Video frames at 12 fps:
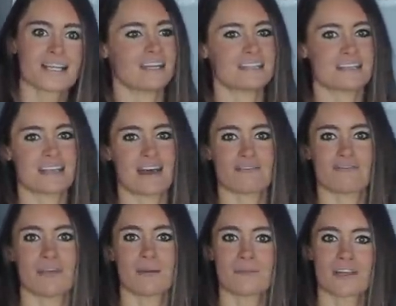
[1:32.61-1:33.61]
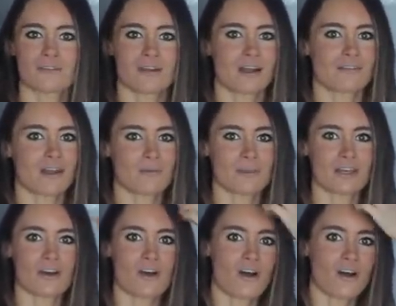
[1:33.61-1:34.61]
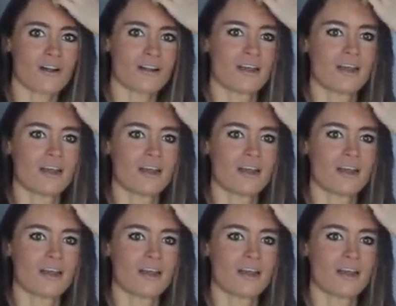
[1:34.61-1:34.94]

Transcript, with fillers: He didn't have family around that we could call.